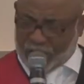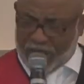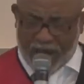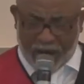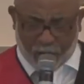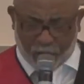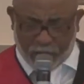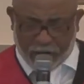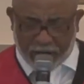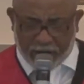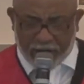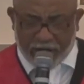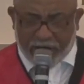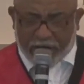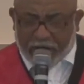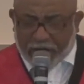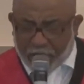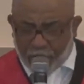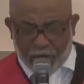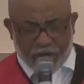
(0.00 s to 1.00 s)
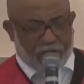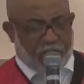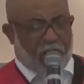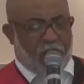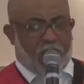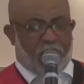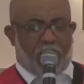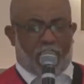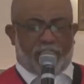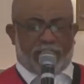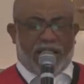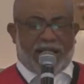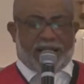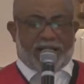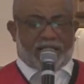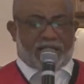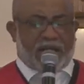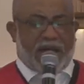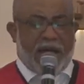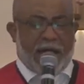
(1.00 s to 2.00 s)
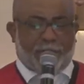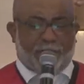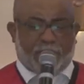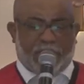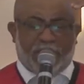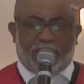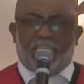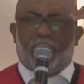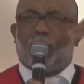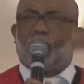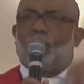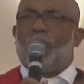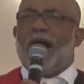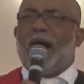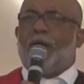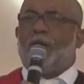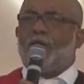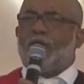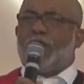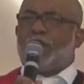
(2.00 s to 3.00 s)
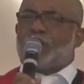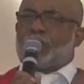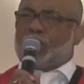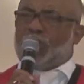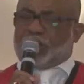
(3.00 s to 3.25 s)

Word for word: hour. With all that is happening around us,